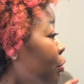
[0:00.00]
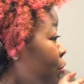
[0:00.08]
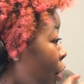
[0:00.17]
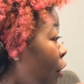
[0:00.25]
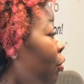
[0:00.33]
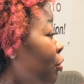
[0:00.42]
you
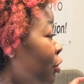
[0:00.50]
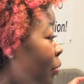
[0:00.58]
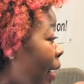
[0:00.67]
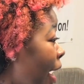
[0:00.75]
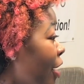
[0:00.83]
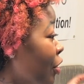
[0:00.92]
know who
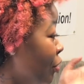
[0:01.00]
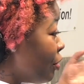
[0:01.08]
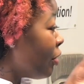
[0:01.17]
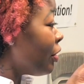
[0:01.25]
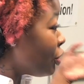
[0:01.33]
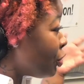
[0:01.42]
you are, you
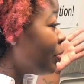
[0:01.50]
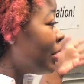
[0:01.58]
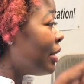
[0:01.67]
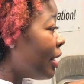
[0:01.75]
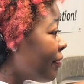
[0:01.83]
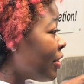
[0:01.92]
know that you
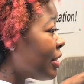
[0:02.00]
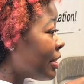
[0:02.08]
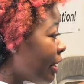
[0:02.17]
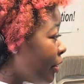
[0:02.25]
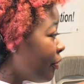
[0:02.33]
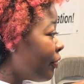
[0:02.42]
really love
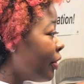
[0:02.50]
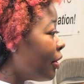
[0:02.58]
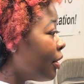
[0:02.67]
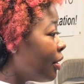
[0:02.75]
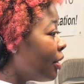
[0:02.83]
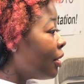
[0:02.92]
yourself.
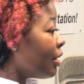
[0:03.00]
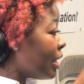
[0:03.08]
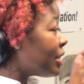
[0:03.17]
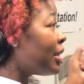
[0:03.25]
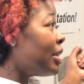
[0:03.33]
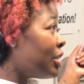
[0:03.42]

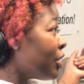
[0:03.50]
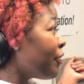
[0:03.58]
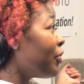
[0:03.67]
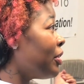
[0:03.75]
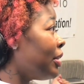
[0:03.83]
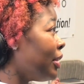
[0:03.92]
It's easier
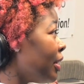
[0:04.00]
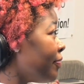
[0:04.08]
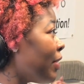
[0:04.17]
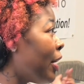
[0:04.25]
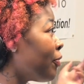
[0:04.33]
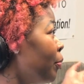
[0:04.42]
for you to
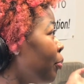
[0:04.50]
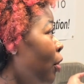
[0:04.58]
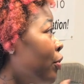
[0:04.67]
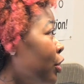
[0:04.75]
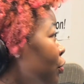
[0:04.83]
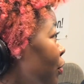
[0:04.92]
leave. Now, if you
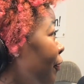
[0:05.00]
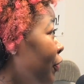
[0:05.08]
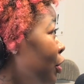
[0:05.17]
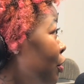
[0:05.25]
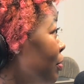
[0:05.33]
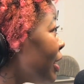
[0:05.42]
broken, you
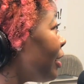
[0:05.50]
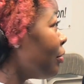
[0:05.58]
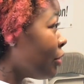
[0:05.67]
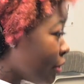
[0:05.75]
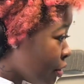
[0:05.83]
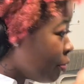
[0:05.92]
confused.
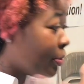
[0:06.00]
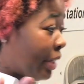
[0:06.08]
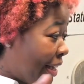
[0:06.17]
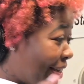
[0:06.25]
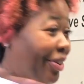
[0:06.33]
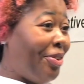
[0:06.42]
Hell, so you
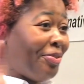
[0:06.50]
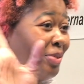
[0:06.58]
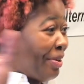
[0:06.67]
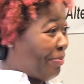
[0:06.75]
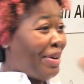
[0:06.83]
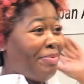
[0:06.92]
think, oh,
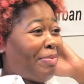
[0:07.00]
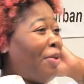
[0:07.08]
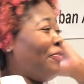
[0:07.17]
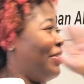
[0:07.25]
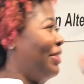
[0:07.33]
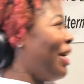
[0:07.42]
we're both